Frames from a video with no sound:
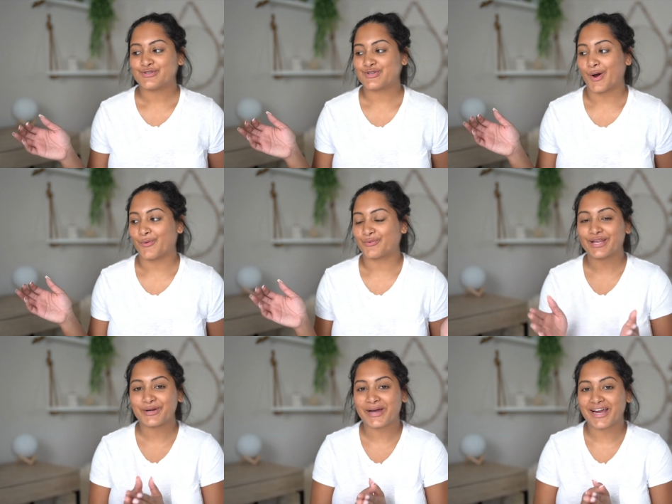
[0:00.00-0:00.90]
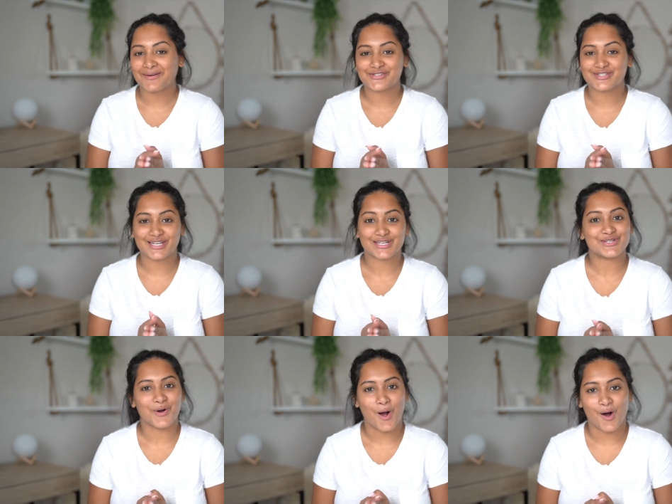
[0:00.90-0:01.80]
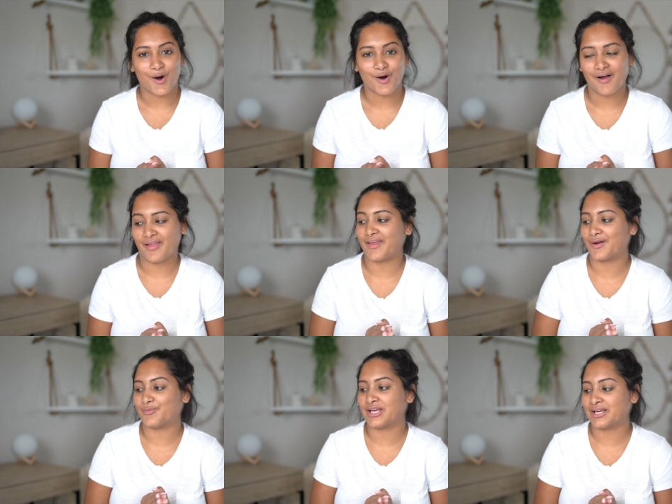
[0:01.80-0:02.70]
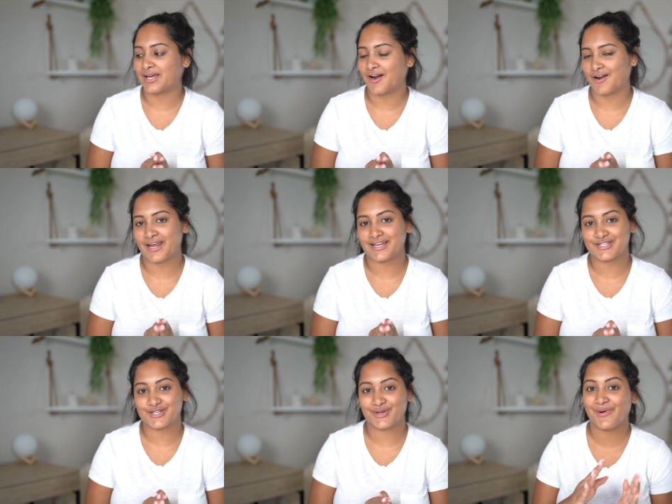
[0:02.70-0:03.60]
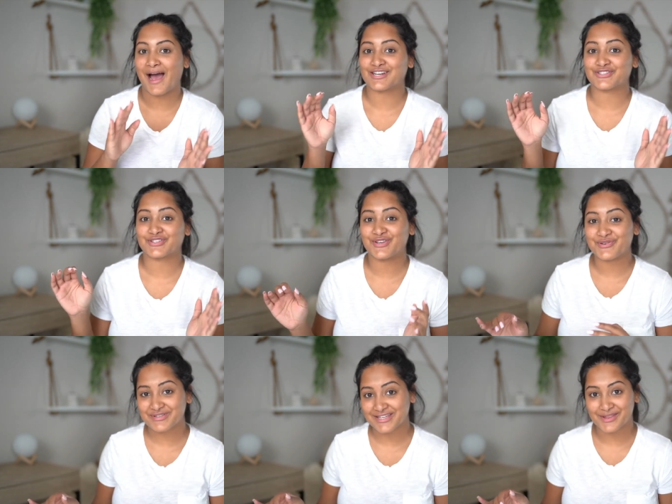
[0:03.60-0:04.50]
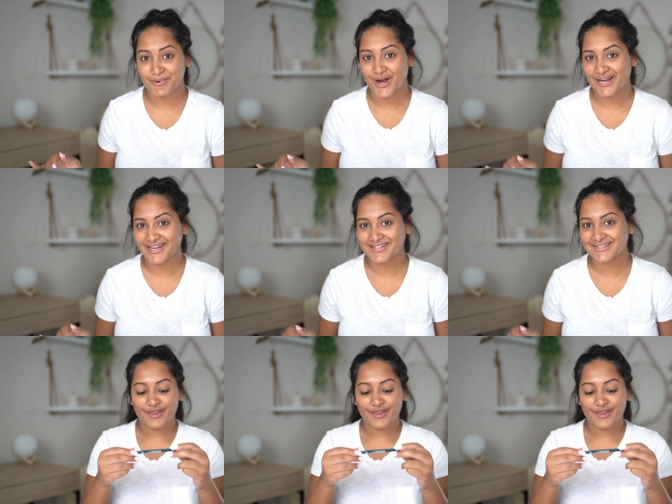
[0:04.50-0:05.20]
So really quick, I'm just gonna do a haul and then we can get on into actually using the products.